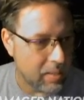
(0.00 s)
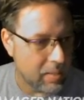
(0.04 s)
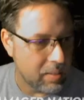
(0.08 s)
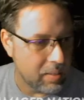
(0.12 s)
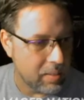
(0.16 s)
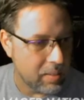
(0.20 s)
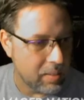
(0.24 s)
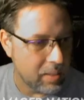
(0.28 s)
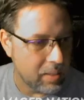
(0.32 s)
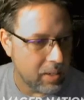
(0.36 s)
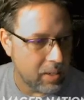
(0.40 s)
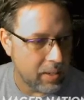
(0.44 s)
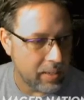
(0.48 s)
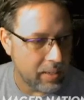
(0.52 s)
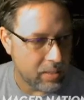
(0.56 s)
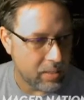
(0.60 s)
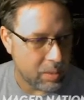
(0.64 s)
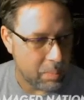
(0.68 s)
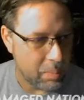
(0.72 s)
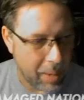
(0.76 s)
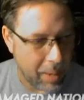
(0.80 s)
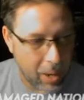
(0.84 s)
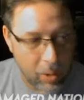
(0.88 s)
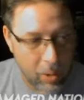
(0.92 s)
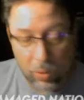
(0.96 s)
like I said,
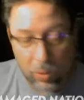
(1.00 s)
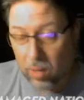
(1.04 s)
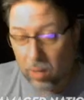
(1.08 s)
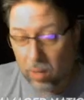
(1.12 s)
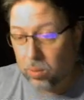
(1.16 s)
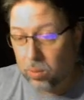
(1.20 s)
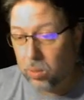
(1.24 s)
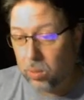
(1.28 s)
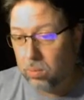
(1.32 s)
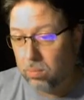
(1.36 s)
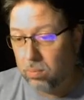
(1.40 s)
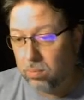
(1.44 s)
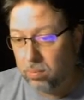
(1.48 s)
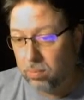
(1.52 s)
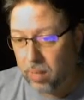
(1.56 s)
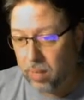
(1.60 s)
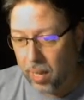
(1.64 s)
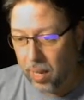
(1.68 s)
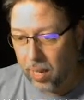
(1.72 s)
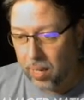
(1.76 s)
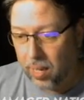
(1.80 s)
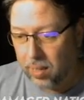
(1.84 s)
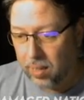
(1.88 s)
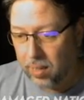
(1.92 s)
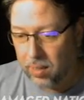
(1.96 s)
power level
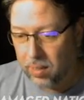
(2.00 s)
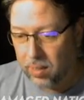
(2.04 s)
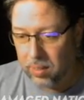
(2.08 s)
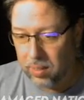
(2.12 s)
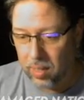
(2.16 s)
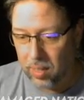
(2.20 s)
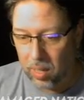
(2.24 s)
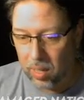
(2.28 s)
and get up